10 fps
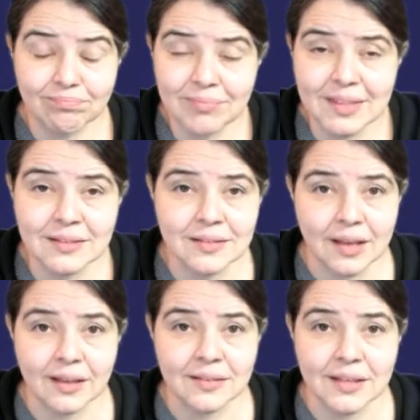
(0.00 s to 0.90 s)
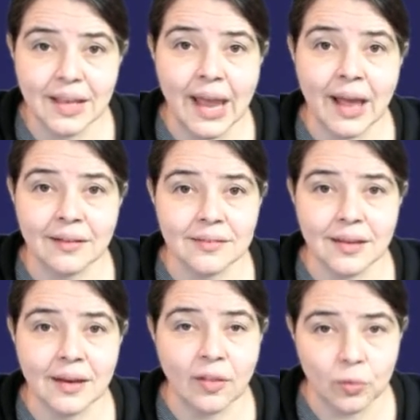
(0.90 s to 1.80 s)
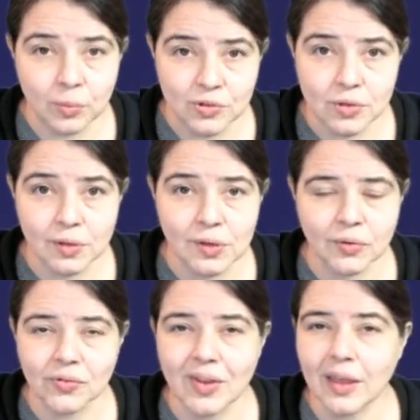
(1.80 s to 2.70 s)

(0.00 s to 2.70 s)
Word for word: this dust, gas, and other materials